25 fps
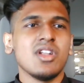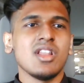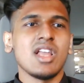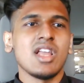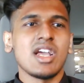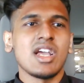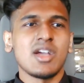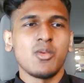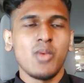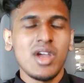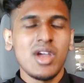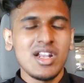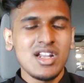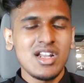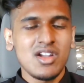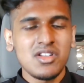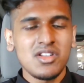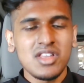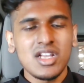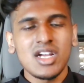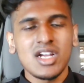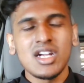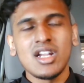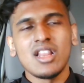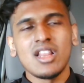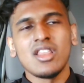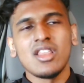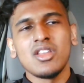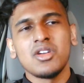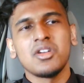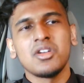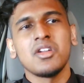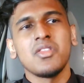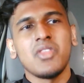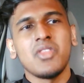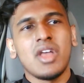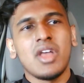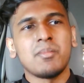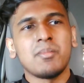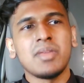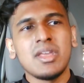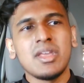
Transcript: Like, when are they gonna learn that